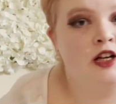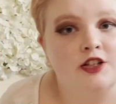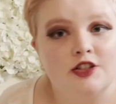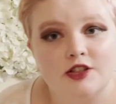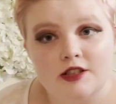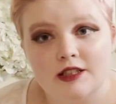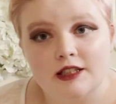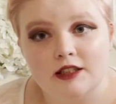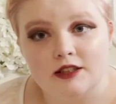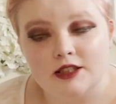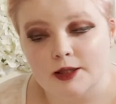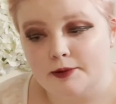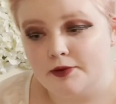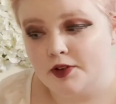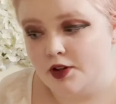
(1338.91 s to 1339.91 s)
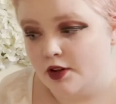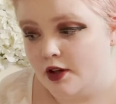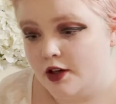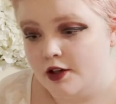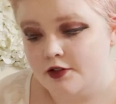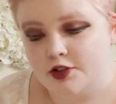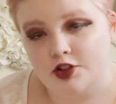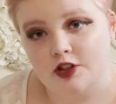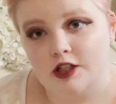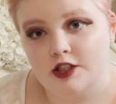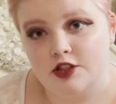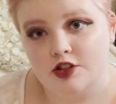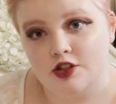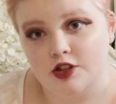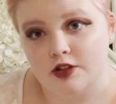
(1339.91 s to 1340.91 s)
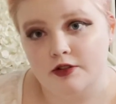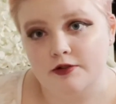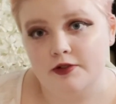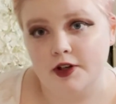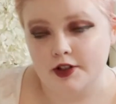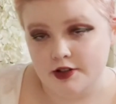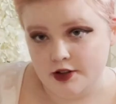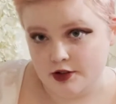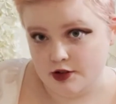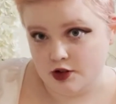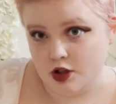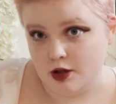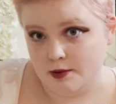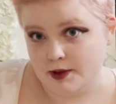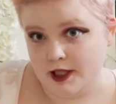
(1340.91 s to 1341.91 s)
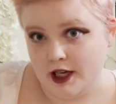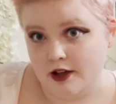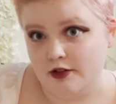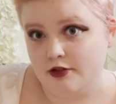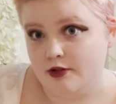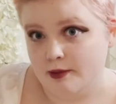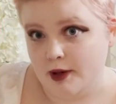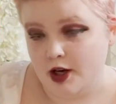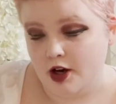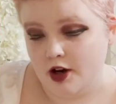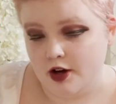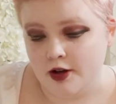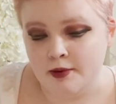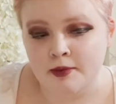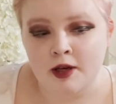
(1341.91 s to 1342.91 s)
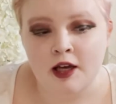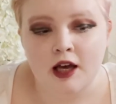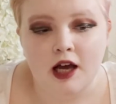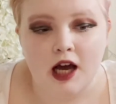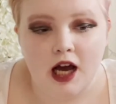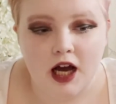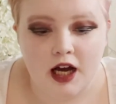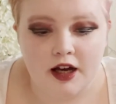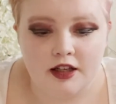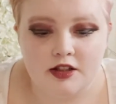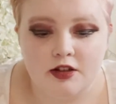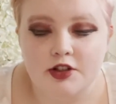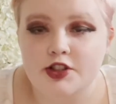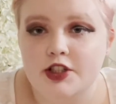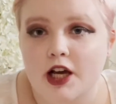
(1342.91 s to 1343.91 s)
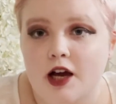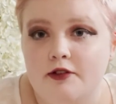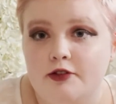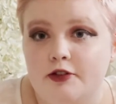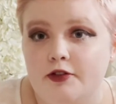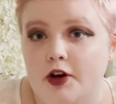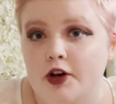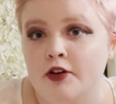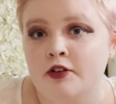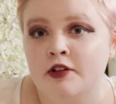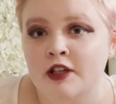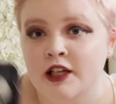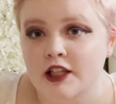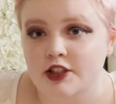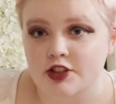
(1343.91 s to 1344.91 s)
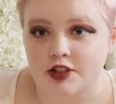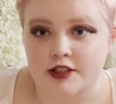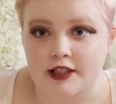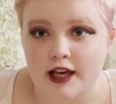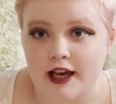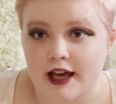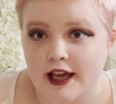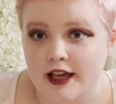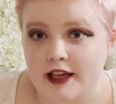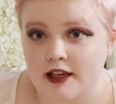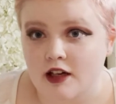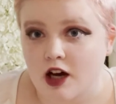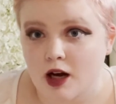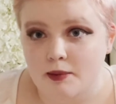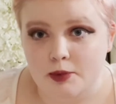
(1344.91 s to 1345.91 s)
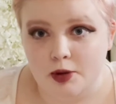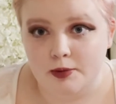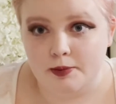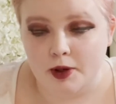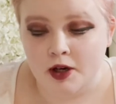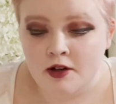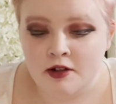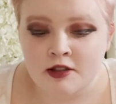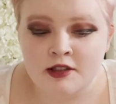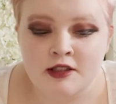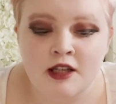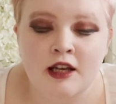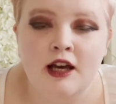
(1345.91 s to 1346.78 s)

Just a little tip for you though, if you're trying to shoot photos top down from at home, as long as you have a phone, just get a cardboard box,